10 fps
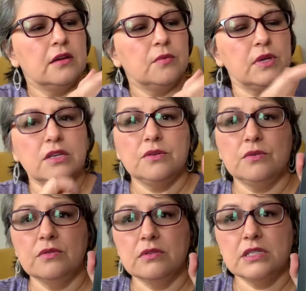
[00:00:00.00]
When
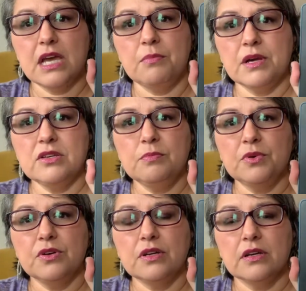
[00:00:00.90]
you tap on your
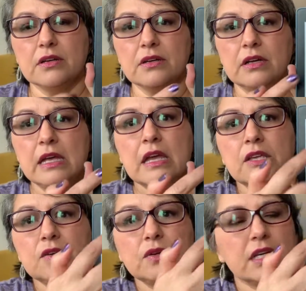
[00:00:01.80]
book,
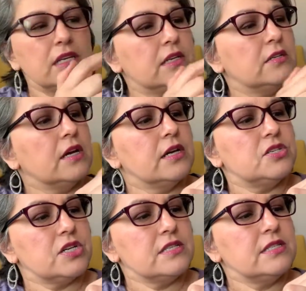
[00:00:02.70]
you can
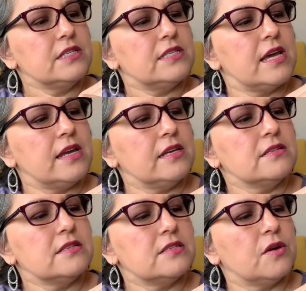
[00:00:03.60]
adjust the
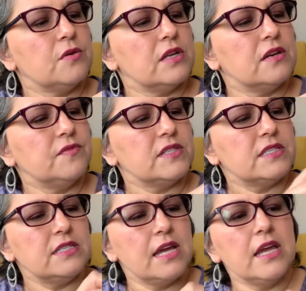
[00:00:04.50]
settings so that if it's
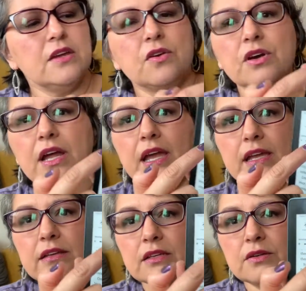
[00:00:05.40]
day or
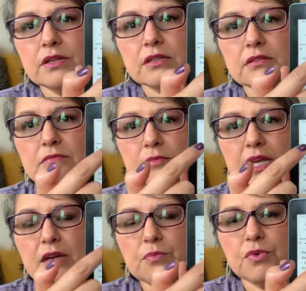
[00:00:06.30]
night, you can
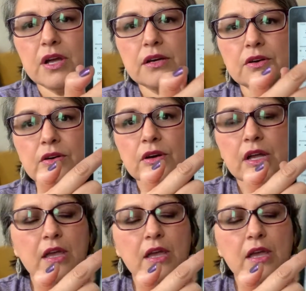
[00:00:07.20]
make it brighter.